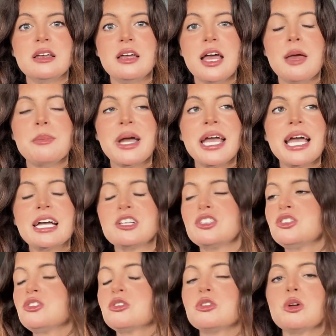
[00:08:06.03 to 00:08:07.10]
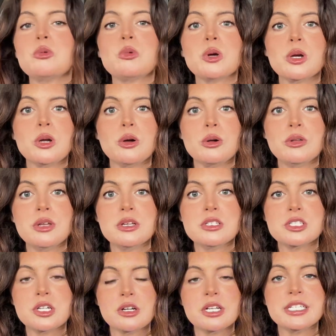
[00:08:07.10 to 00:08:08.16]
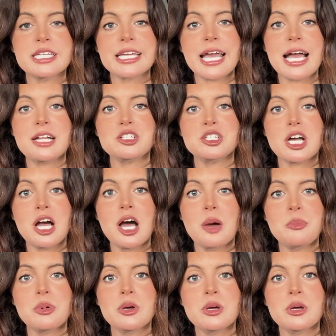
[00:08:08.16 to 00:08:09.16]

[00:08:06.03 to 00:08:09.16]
And my external world started to catch up